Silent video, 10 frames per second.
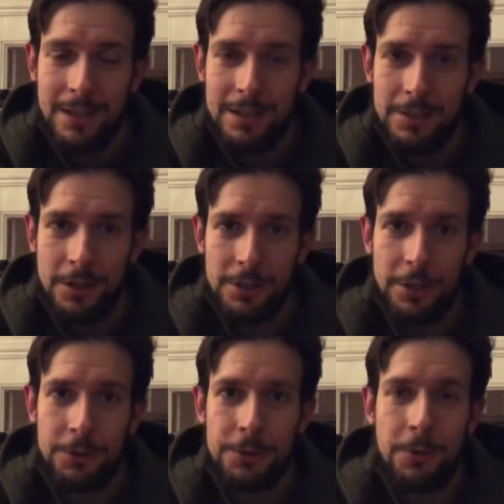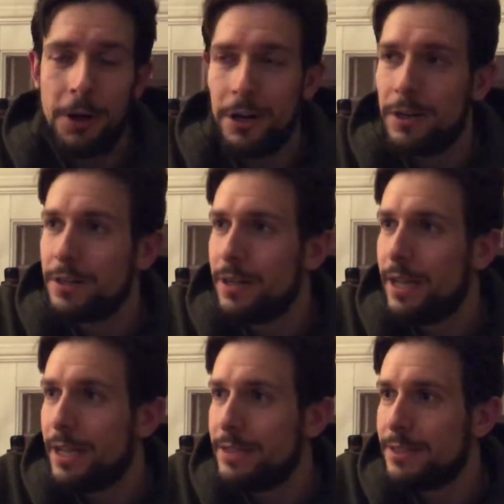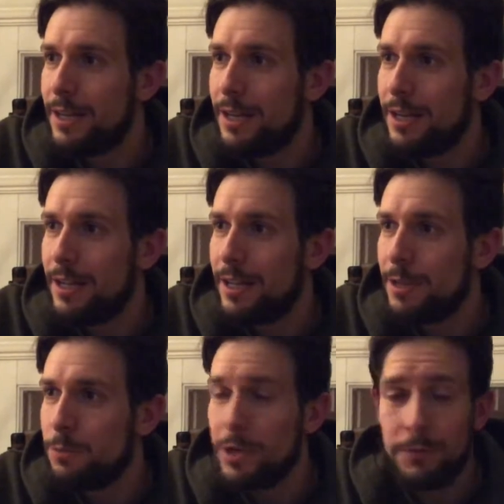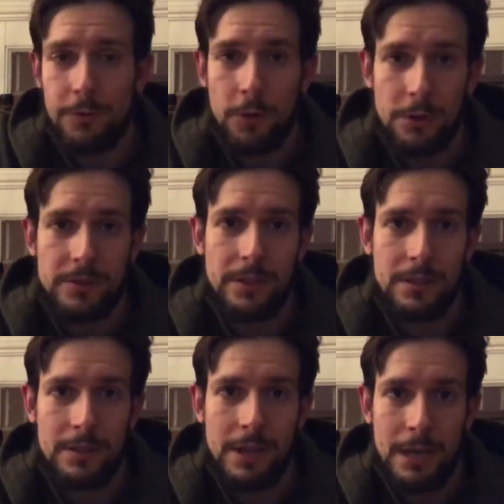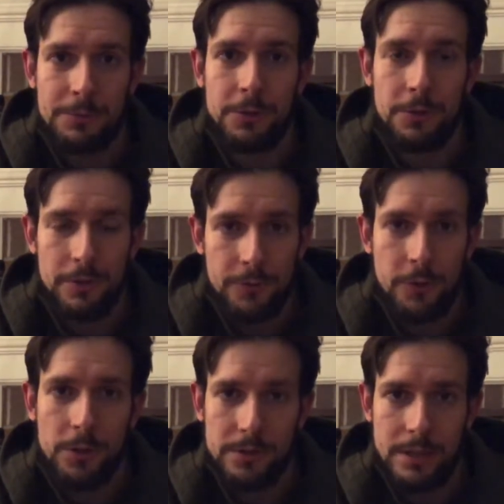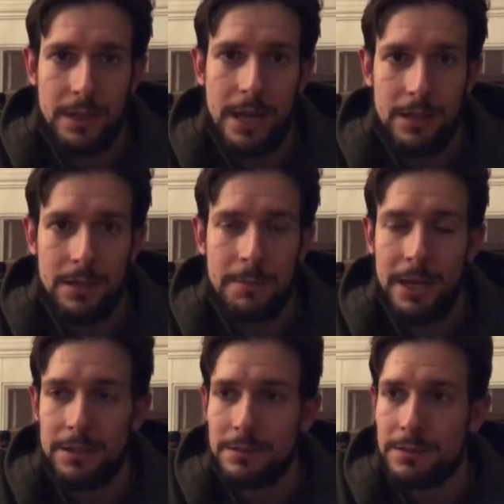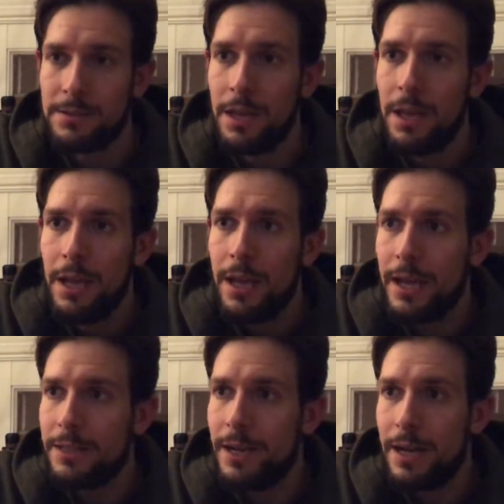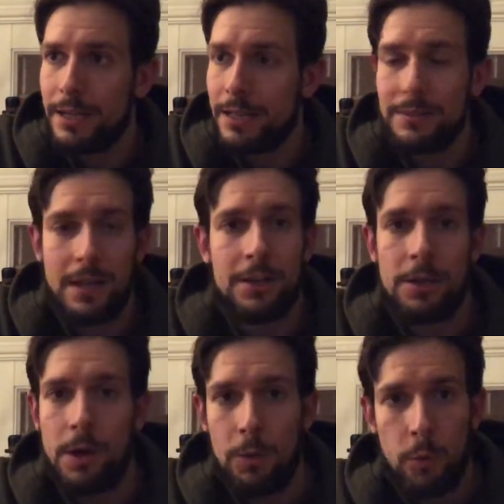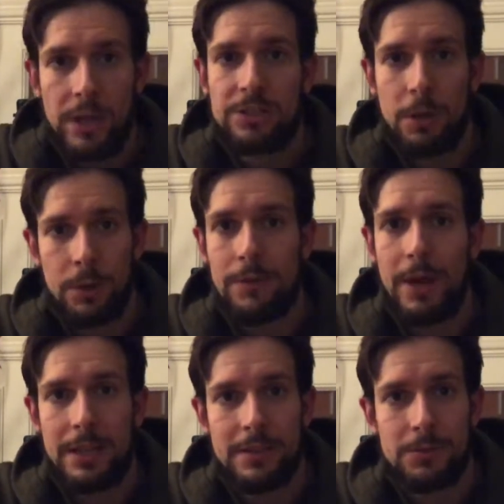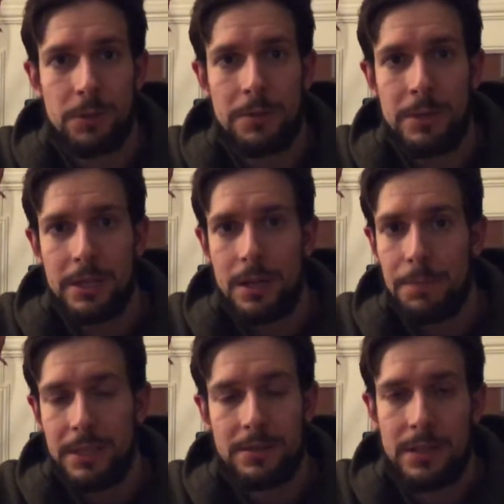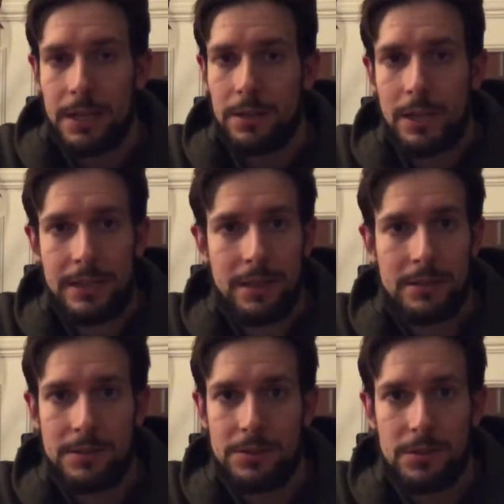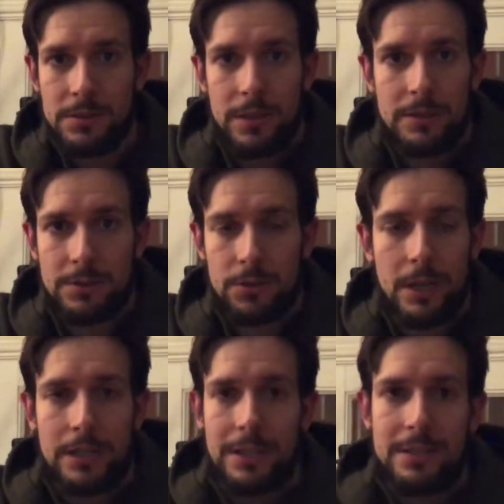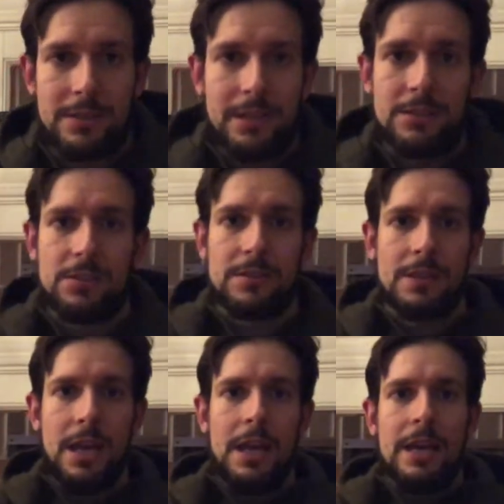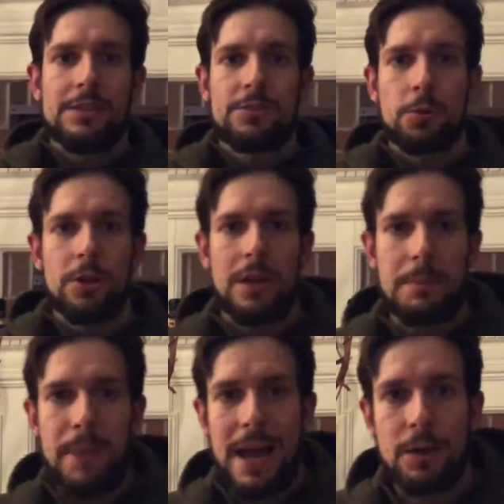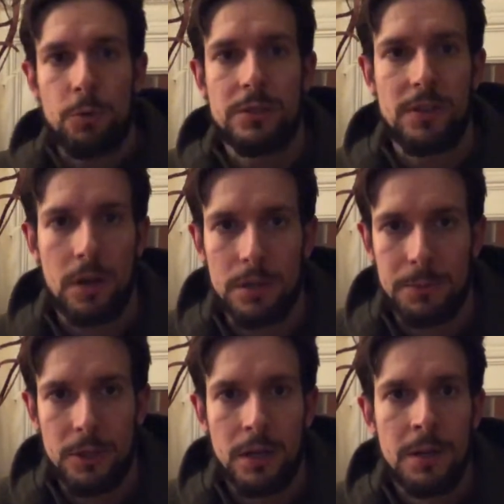Y'all know who you are. And we are frozen, absolutely frozen out in the mountains. And I got to tell you, I wish I would have had this with me. A piece of gear like this is great. Like I said, it's sort of like backwoods armor.